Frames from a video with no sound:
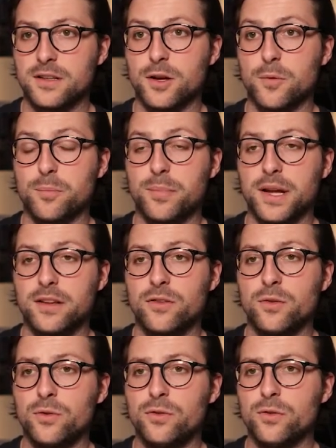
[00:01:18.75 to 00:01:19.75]
Now pick
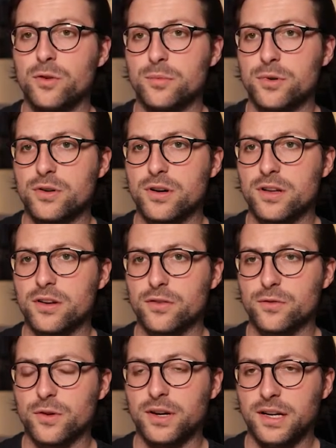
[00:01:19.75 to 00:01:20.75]
two suitable colors
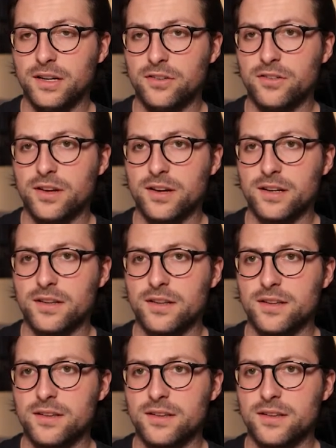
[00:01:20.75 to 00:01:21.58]
for each side.